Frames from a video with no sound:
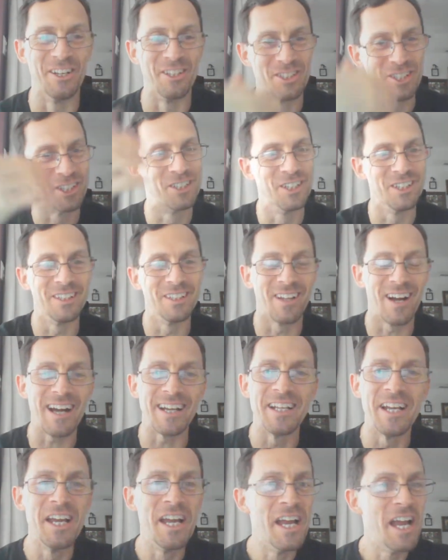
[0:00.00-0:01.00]
it's a good
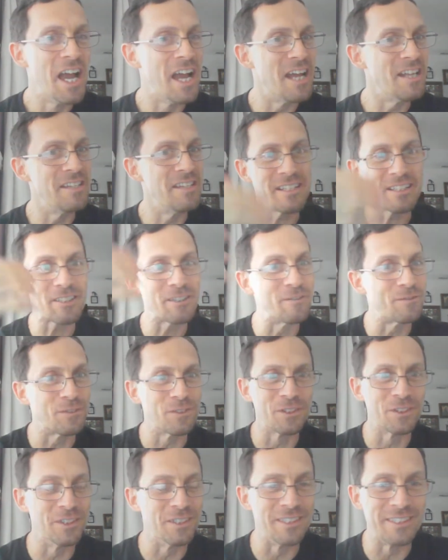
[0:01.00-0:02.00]
line. And Nixon,
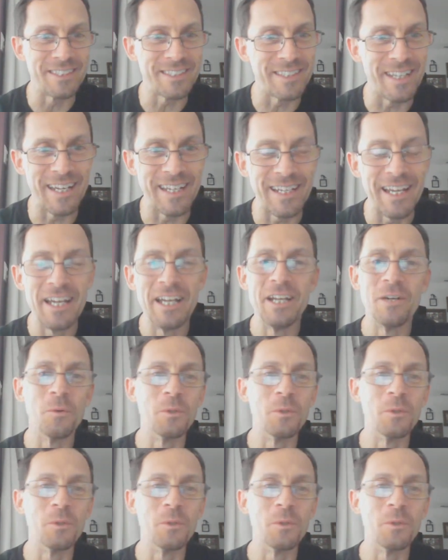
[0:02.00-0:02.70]
for goodness sake,